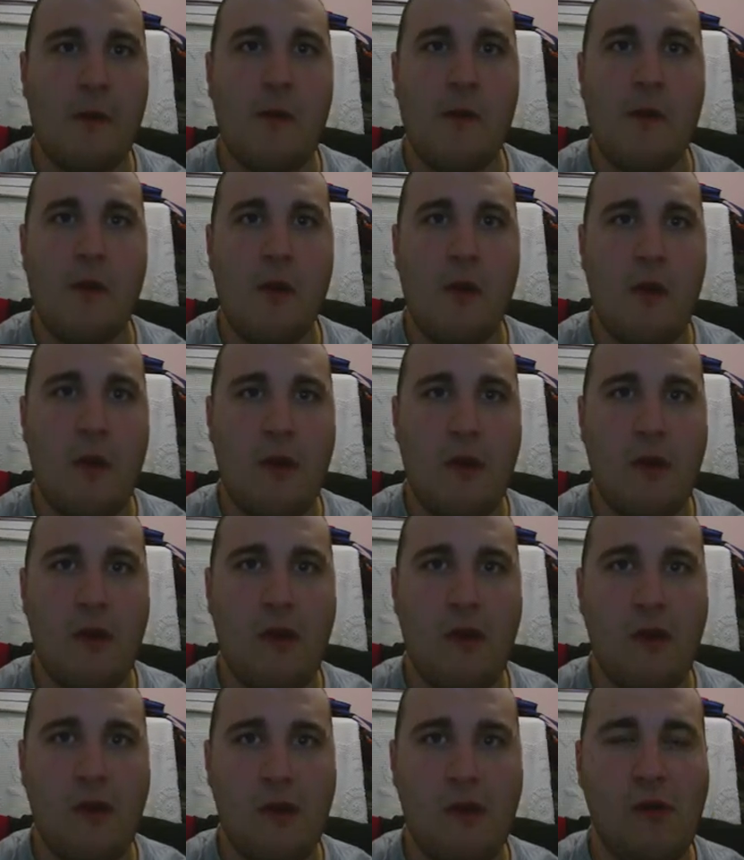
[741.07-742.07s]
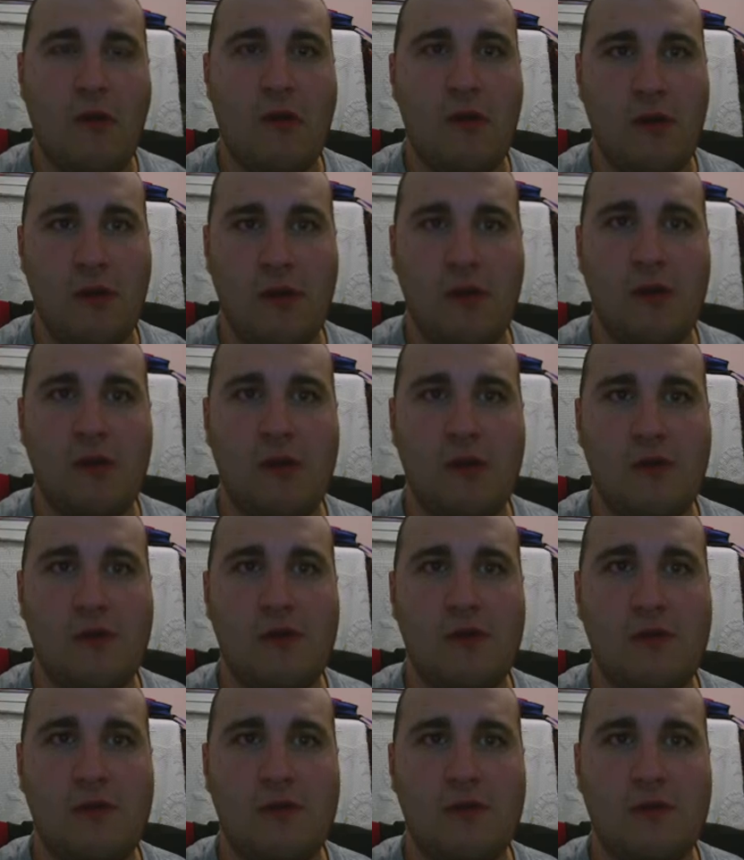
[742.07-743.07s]

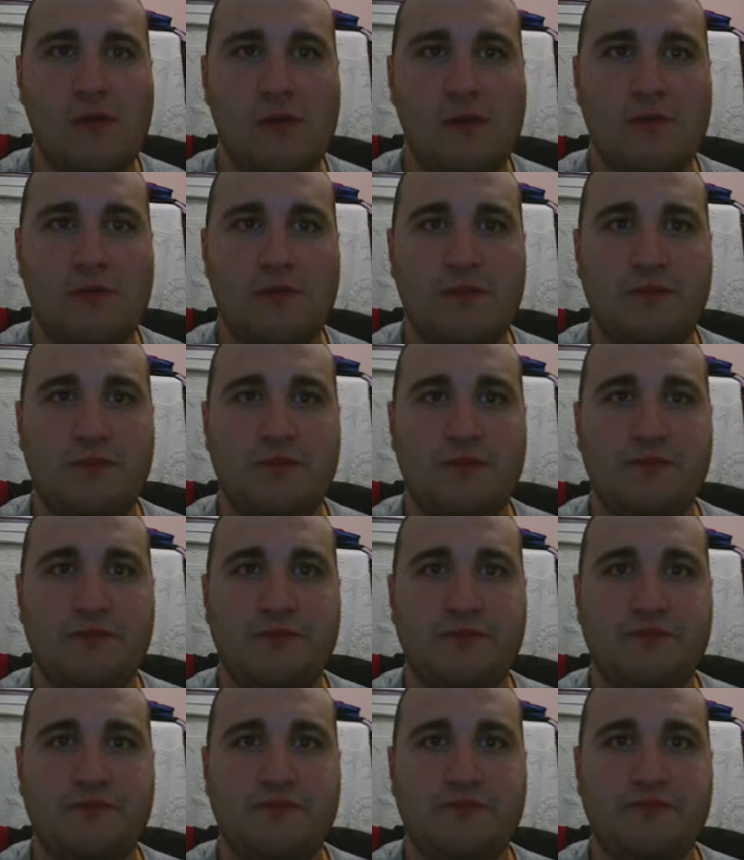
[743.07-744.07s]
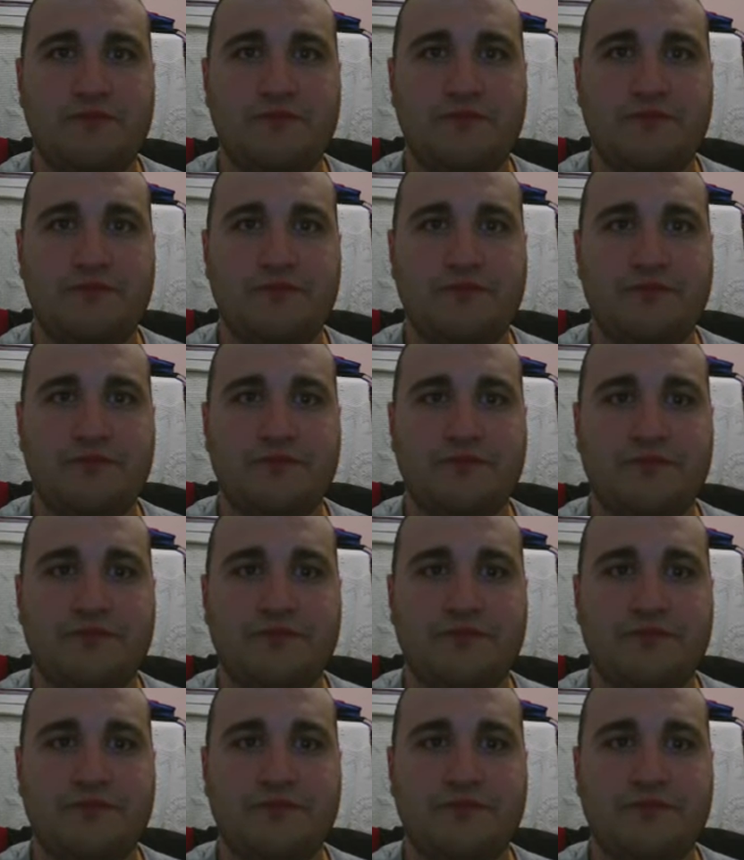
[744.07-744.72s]
[no speech]